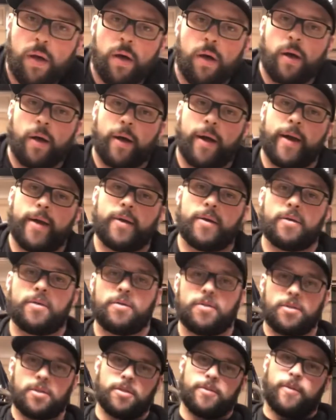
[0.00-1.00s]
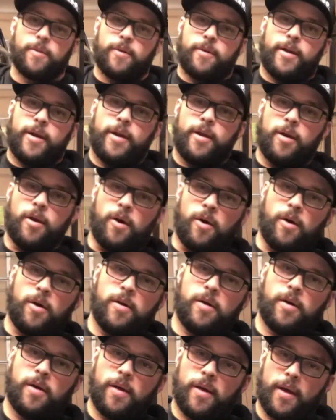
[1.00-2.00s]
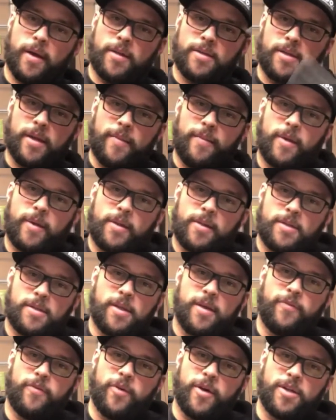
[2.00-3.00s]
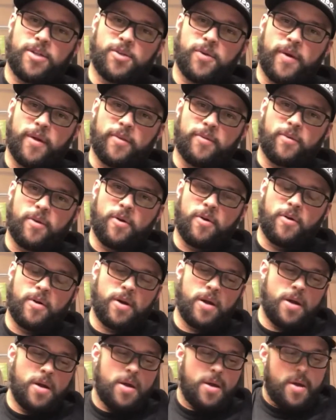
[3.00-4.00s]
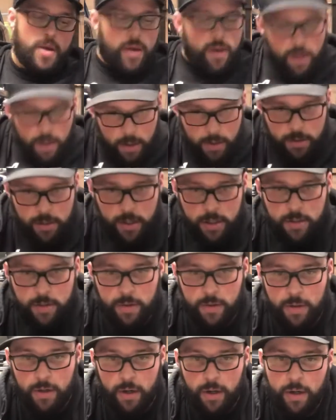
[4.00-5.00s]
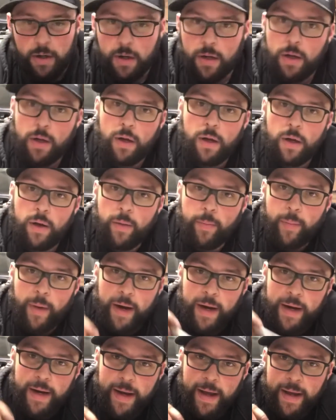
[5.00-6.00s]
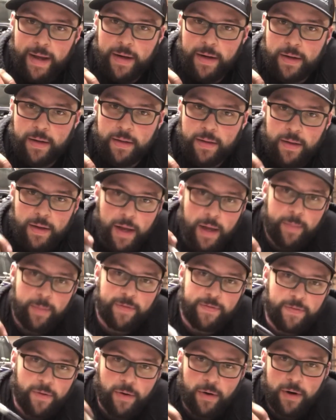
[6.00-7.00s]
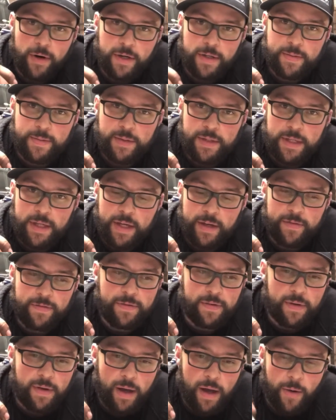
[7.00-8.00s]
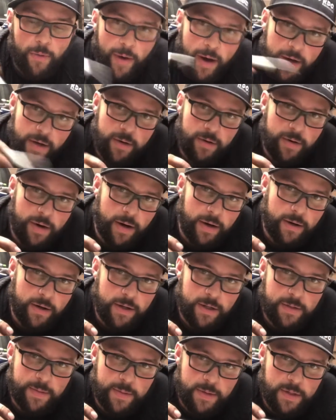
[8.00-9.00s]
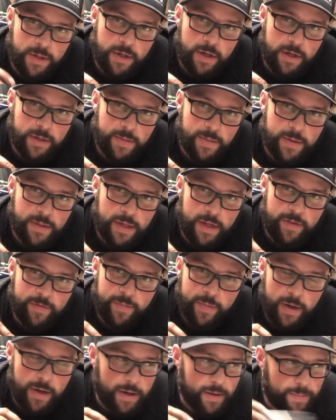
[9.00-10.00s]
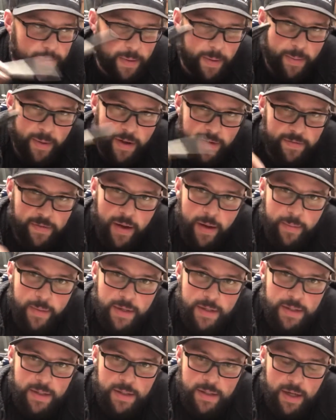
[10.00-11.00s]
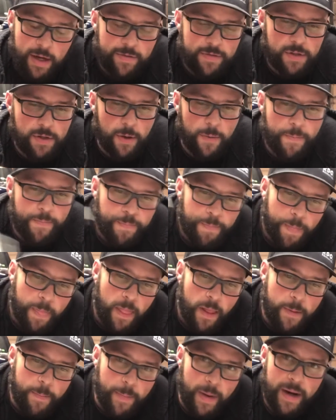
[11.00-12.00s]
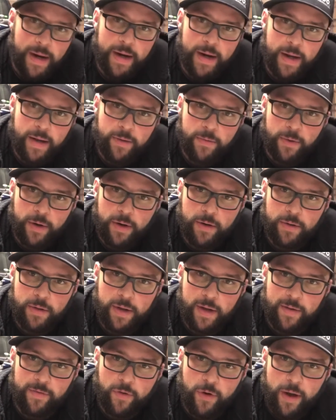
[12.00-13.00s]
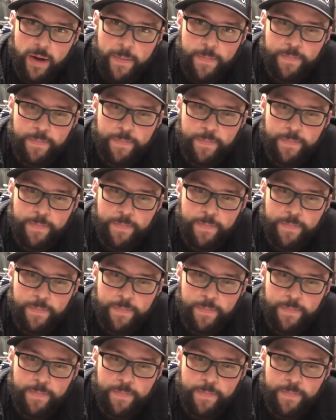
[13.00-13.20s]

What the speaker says: All right, she's about ready to go. I think it's time to get this giveaway show on the road. So here's what we're doing. Monday night, the night before Christmas Eve. I wanted to do it on Christmas or Christmas Eve, but people have families and stuff. So Monday night, we're gonna do the giveaway.